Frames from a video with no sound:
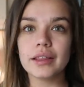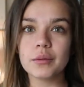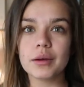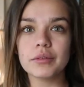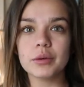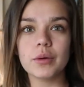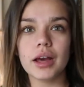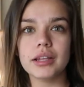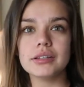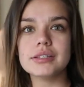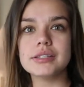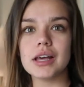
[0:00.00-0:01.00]
Hello
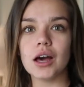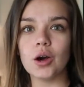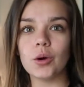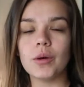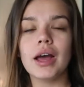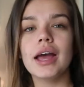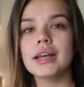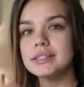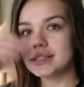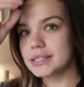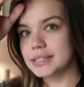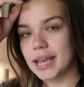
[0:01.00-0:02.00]
everyone! So
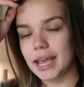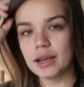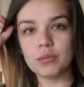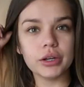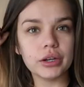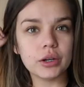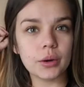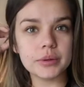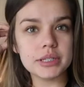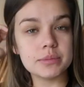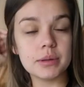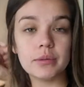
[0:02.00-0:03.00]
today we are
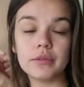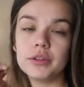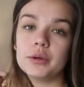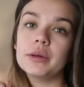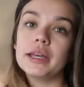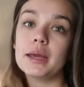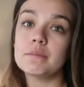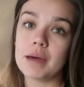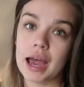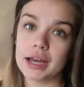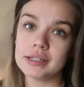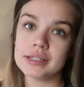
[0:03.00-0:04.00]
going to be reviewing a
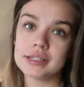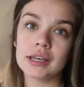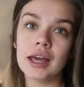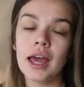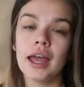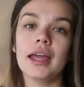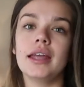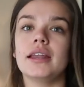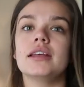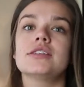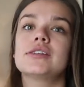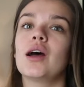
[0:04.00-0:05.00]
mask.
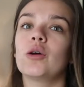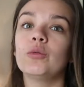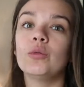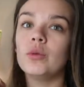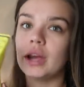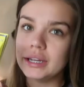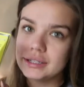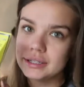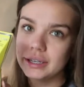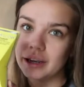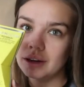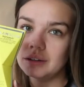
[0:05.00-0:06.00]
It is right
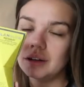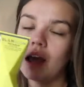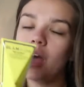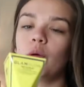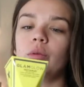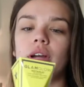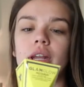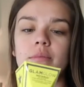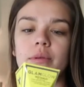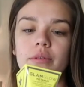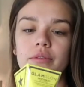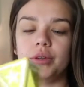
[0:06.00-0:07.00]
here. We're going to
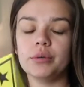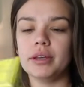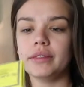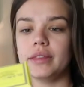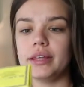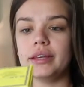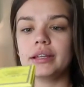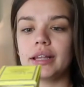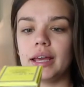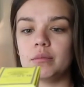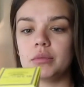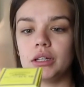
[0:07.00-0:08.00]
be reviewing the
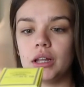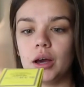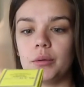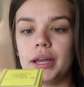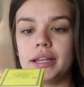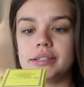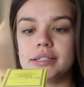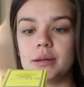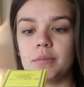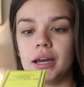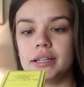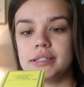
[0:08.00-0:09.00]
Glam Glow
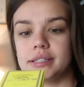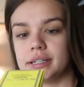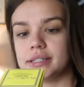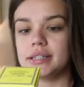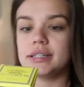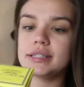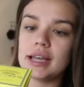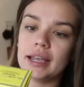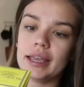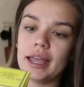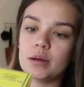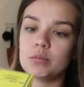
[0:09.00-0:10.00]
Instamud 60
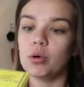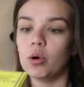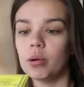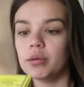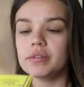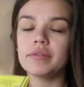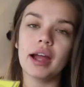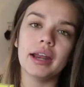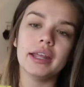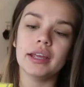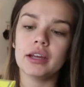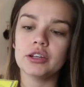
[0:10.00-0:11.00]
Second Pore
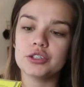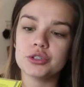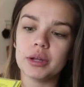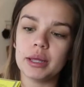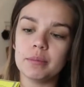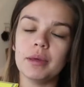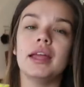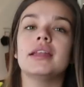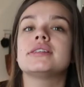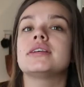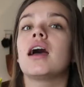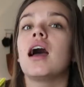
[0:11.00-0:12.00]
Refining
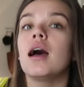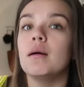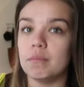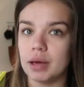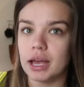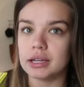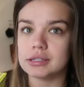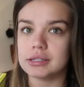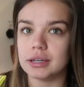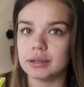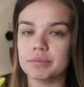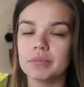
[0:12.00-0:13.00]
Treatment Mask.